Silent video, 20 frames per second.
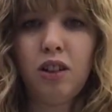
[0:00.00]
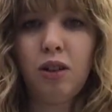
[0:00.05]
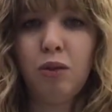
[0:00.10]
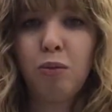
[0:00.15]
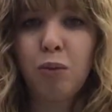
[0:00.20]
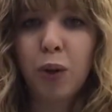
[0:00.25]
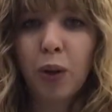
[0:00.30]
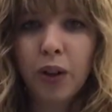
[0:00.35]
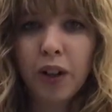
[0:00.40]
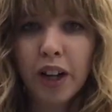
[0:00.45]

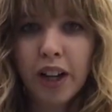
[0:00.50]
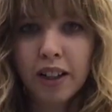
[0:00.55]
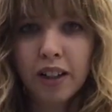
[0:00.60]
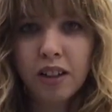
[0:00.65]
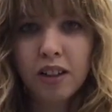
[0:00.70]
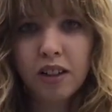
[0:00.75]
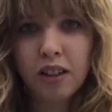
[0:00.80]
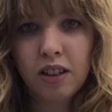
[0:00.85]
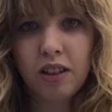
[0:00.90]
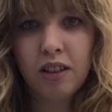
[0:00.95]
you put
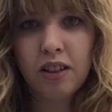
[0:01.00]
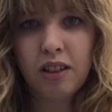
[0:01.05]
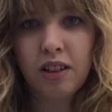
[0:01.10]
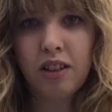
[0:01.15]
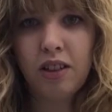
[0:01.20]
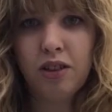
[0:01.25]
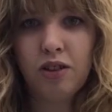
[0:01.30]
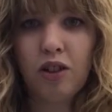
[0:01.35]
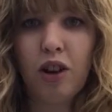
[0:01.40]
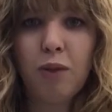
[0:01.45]
it
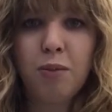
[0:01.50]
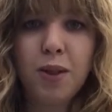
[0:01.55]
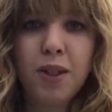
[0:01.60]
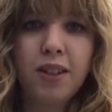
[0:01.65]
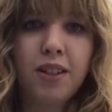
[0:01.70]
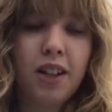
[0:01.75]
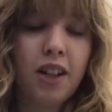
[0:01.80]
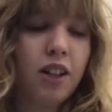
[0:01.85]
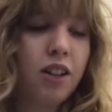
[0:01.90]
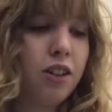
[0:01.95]
in the
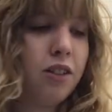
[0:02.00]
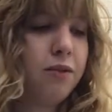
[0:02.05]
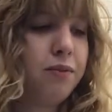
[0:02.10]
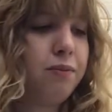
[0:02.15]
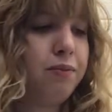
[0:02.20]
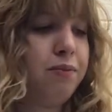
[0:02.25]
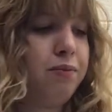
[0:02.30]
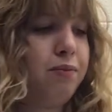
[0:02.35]
sharps container.